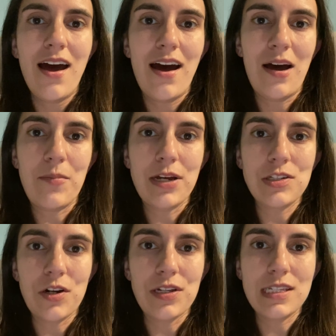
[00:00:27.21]
Um, I
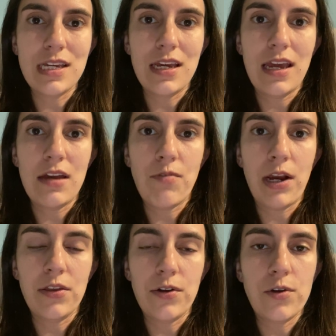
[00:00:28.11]
started seeing a
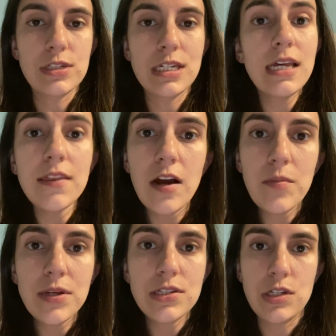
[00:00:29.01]
regular OCD
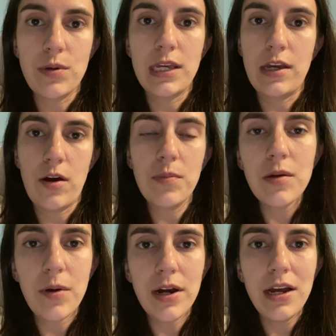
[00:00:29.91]
therapist doing ERP
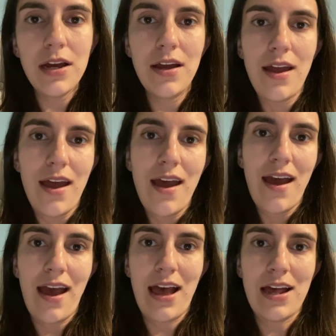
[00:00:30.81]
work,
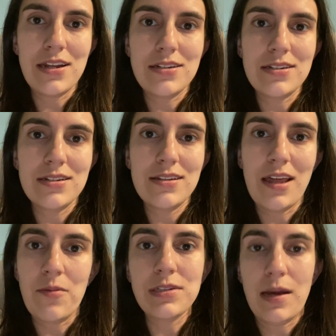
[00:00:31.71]
and
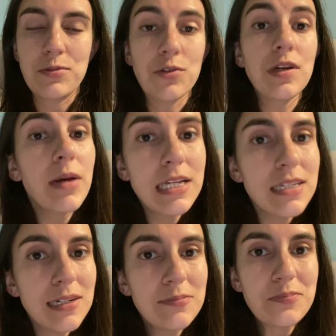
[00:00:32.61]
that was absolutely
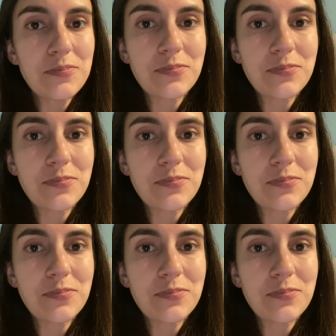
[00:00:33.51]
amazing.